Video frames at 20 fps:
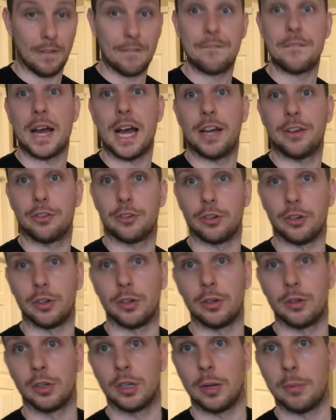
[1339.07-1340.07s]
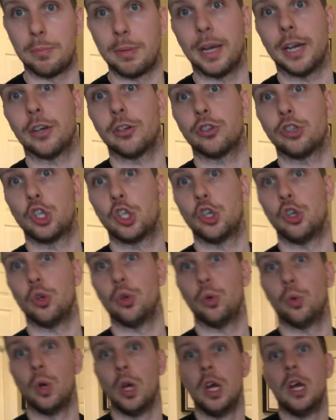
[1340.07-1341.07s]
faster compared
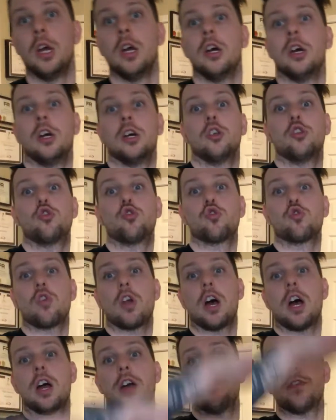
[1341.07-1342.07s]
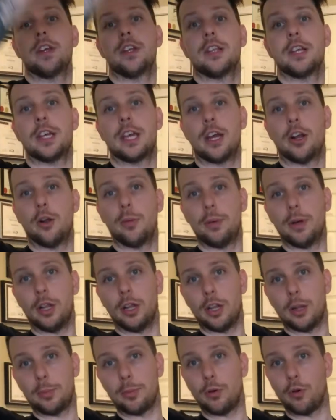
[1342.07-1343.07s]
to driving the
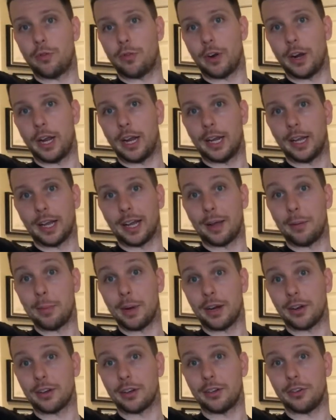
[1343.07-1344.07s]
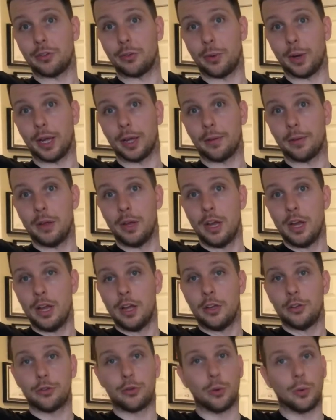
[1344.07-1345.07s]
kettlebell up overhead like American swing.
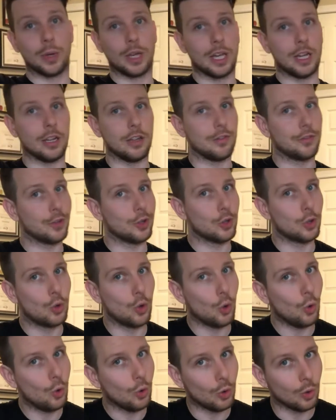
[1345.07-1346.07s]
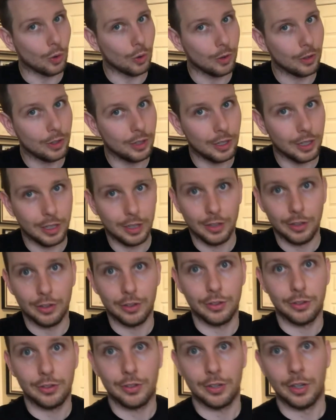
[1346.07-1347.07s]
So again, if the goal
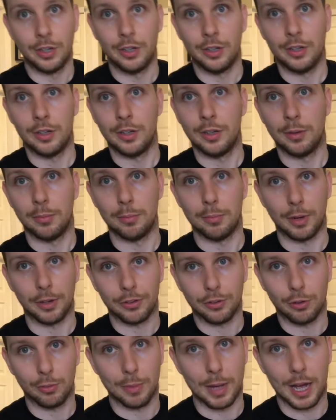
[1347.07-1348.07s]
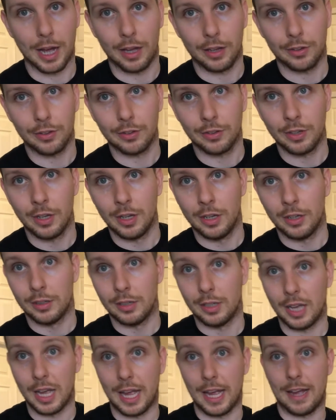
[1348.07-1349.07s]
is muscle mass
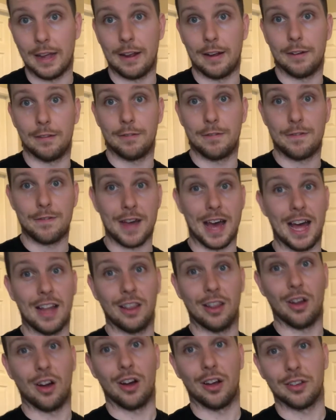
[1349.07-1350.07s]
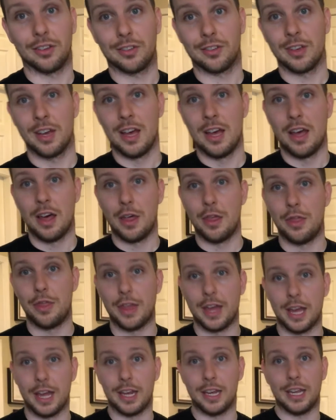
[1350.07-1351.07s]
and fat loss,
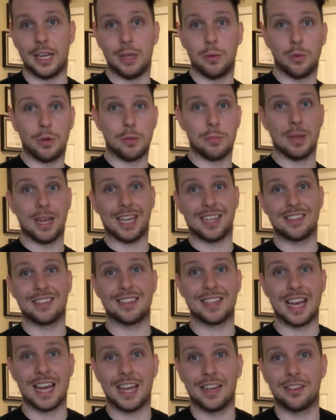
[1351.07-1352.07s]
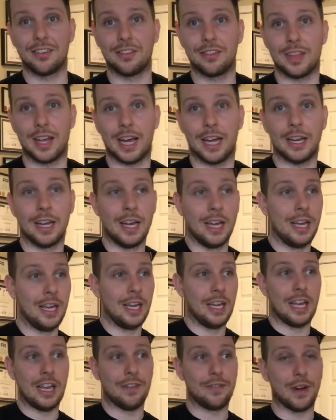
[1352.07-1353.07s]
then it would make sense that
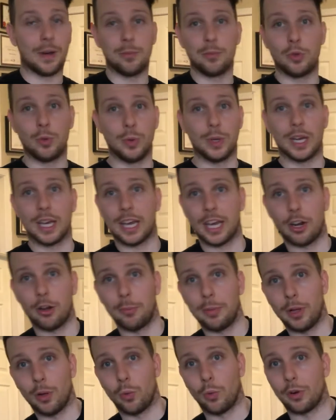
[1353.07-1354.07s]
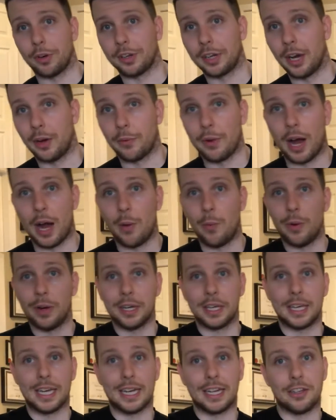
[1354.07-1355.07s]
if I'm doing a kettlebell workout, I want
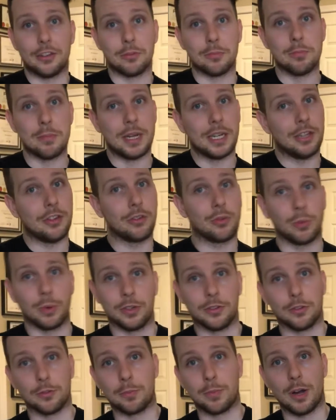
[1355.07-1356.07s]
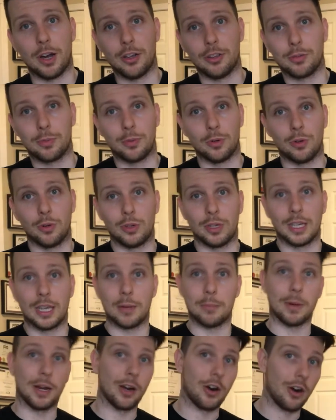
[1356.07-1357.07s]
to get as many swings as possible and
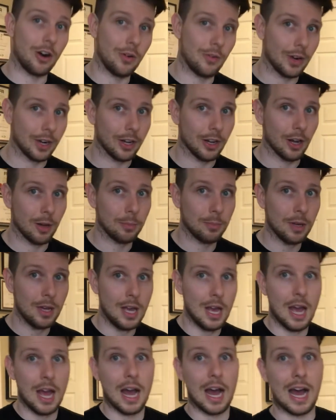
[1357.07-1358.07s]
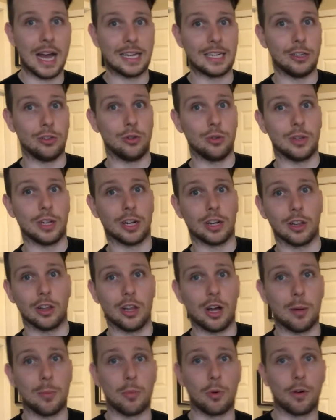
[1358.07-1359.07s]
get my heart rate up. I can do that a
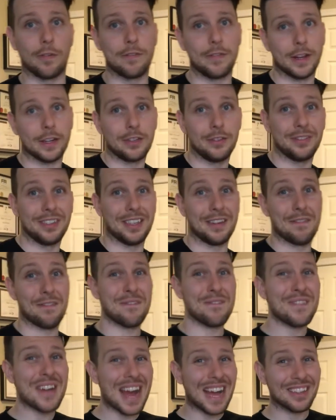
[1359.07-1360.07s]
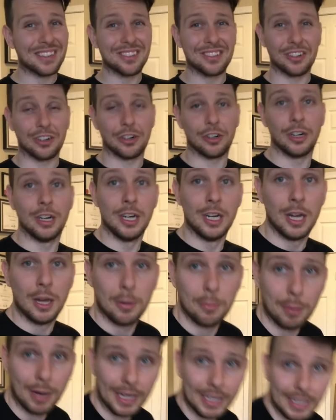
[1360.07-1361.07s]
lot more effectively faster by